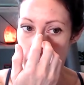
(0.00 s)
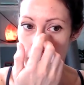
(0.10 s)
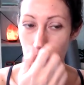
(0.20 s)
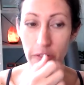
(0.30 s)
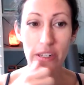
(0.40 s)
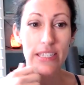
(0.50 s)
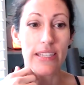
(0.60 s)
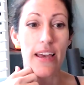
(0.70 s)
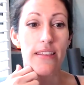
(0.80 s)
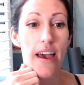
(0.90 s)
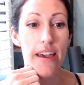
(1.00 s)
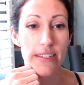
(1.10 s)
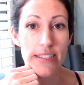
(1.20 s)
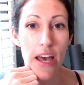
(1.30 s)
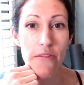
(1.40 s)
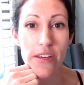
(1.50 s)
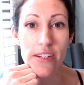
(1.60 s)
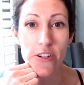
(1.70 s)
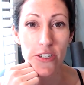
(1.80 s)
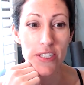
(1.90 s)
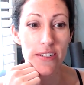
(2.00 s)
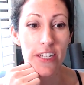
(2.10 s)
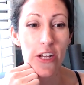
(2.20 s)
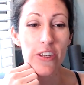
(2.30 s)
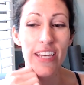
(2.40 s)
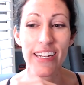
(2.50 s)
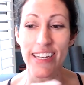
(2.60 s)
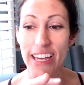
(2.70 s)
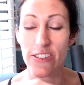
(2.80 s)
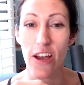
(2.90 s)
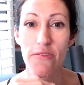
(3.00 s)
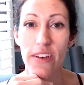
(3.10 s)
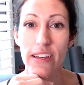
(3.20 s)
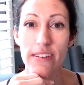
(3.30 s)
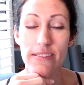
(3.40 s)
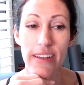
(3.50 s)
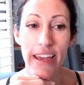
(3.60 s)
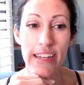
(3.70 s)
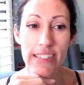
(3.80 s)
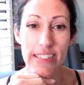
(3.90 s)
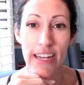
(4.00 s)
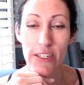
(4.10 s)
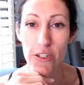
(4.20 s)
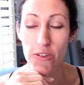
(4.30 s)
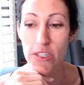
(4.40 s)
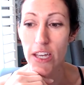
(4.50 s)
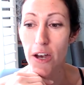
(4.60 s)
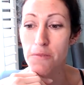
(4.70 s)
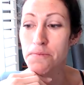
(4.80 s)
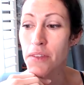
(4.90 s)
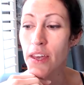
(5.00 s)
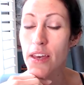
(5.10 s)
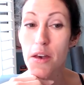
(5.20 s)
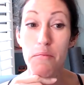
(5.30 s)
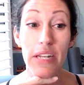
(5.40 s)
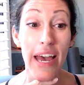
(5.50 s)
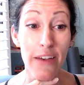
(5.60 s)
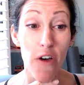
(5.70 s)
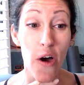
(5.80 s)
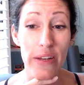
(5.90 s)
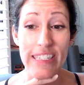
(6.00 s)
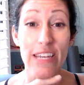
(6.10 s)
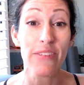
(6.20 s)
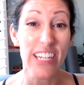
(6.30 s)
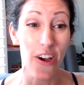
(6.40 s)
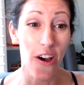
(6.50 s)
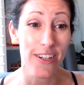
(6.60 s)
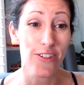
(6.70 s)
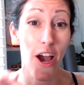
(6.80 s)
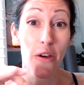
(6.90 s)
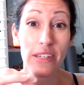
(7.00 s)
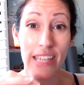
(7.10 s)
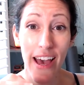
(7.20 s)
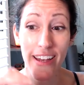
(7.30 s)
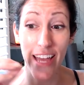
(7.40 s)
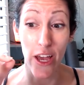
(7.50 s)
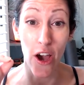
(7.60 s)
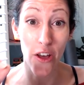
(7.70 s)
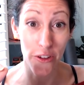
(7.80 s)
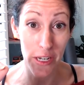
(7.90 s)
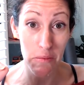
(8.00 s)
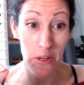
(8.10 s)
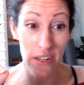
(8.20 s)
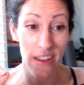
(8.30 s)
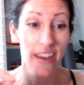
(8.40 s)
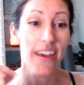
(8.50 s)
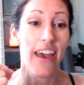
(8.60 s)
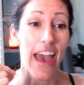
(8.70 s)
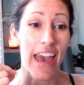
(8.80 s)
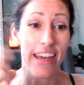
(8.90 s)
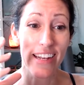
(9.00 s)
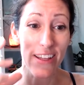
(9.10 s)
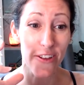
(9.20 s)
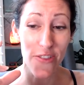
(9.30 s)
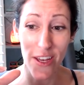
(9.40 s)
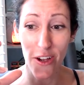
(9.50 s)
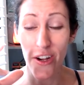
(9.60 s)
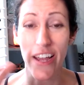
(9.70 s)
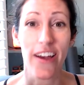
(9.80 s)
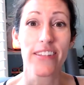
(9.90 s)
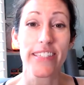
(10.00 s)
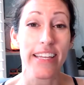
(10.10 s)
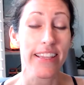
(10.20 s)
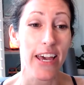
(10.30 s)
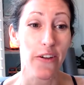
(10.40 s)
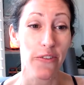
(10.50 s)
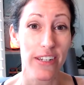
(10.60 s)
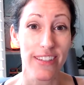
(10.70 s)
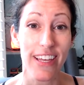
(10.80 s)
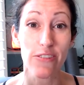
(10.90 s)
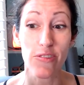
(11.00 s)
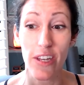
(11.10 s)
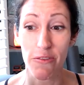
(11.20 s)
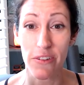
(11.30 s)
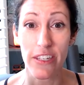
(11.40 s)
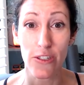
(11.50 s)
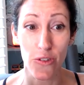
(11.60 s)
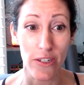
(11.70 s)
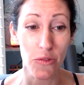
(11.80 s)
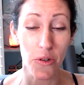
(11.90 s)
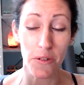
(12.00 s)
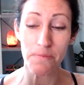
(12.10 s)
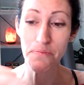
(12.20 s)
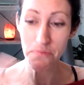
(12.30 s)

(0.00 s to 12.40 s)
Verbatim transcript: I want to say like seven or, you know, it kind of kicked off like eight to 10 years ago. But I have always, even in college, I always had a coloring book and a little thing of crayons. And like when things would get really stressful,